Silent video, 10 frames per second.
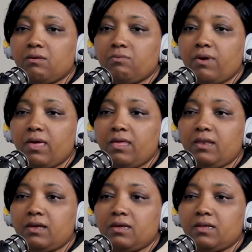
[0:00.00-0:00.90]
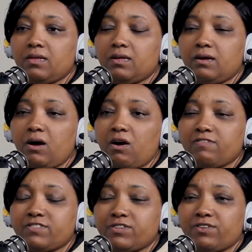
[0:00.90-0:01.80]
When
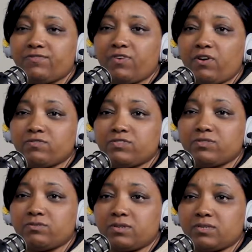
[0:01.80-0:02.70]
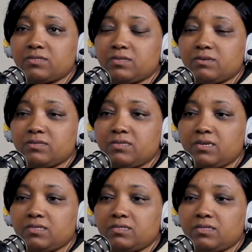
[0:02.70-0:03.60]
officer involved shootings,
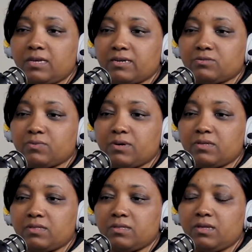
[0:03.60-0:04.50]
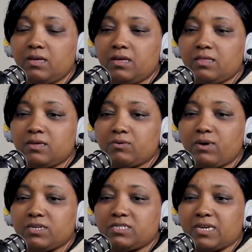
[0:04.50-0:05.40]
since that's what the
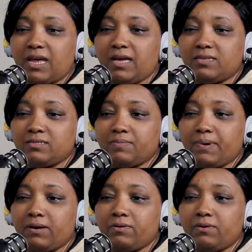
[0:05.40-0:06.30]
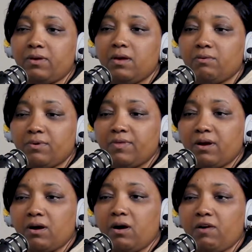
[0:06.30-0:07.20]
question asked about, when
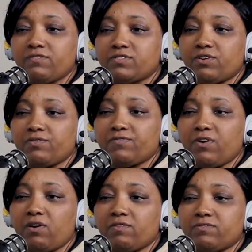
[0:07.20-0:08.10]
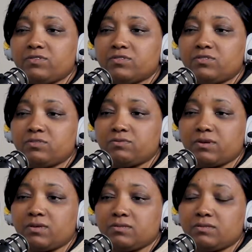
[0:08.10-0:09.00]
there are officer involved
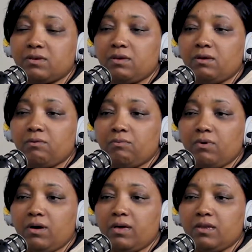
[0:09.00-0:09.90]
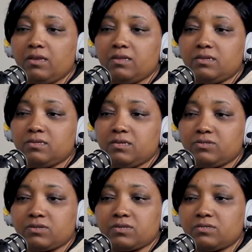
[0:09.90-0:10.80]
shootings, what the
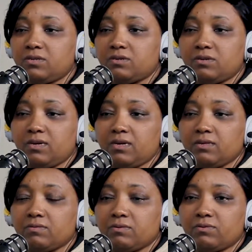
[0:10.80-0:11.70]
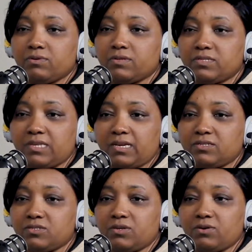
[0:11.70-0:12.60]
district attorney or the
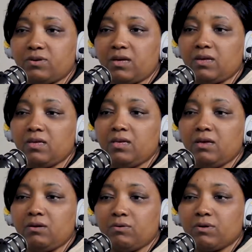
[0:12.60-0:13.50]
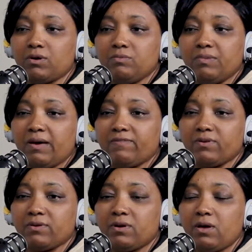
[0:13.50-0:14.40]
state's attorney or
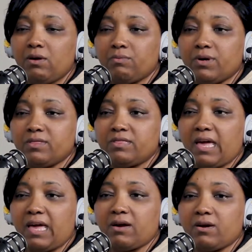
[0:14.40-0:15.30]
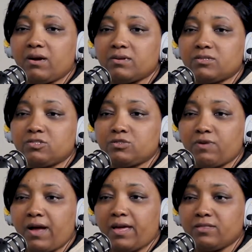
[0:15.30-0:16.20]
whomever, what they are
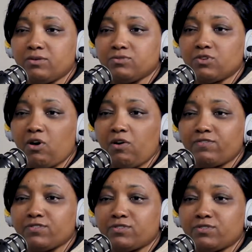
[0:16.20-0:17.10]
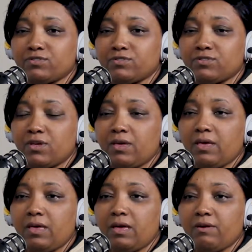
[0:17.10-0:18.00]
trying those officers
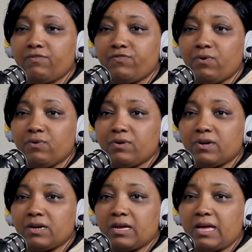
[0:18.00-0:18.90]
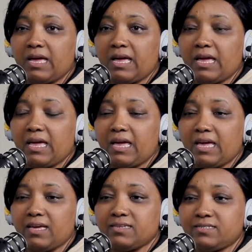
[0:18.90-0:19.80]
for
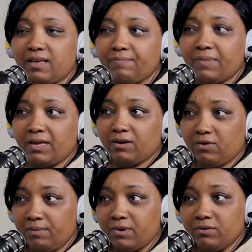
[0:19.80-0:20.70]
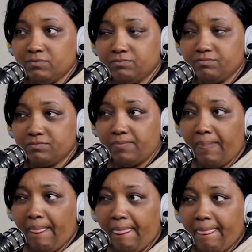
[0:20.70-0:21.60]
is something criminal.
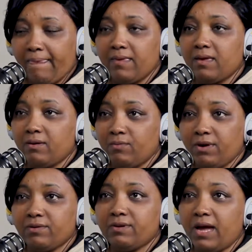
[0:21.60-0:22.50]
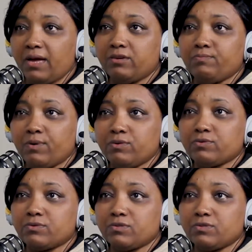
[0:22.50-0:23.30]
Whether or not you broke